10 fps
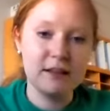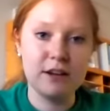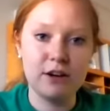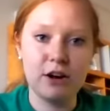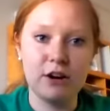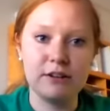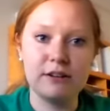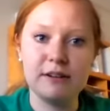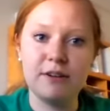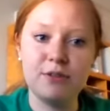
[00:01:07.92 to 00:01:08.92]
There
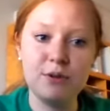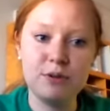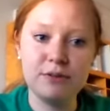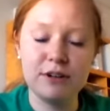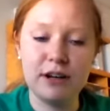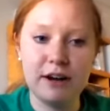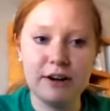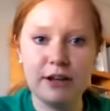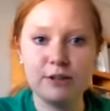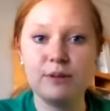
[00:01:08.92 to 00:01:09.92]
are a few different
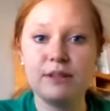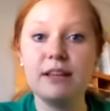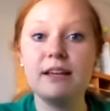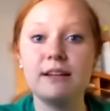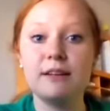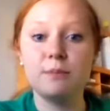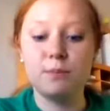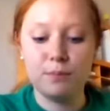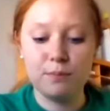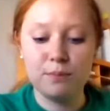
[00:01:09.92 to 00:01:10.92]
areas within
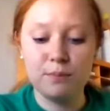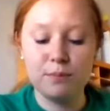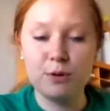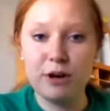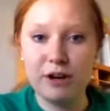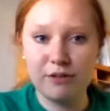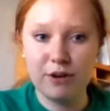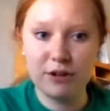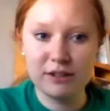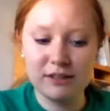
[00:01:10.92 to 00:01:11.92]
creative
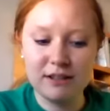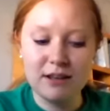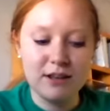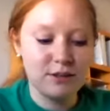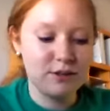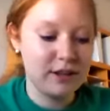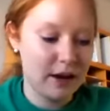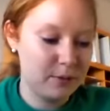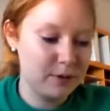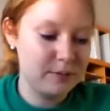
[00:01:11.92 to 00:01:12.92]
arts. So
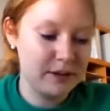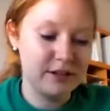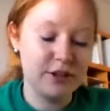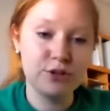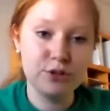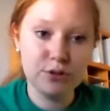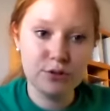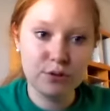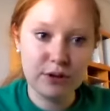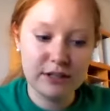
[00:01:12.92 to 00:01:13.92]
that would be digital
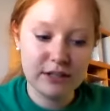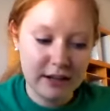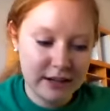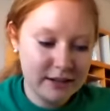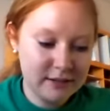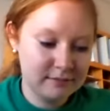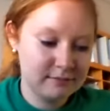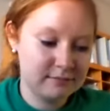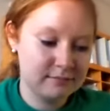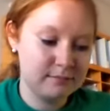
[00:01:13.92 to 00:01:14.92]
storytelling,
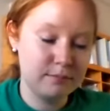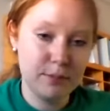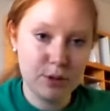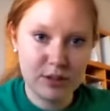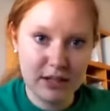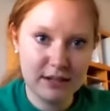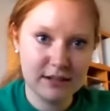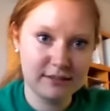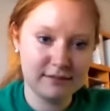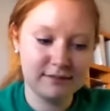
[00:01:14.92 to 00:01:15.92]
music,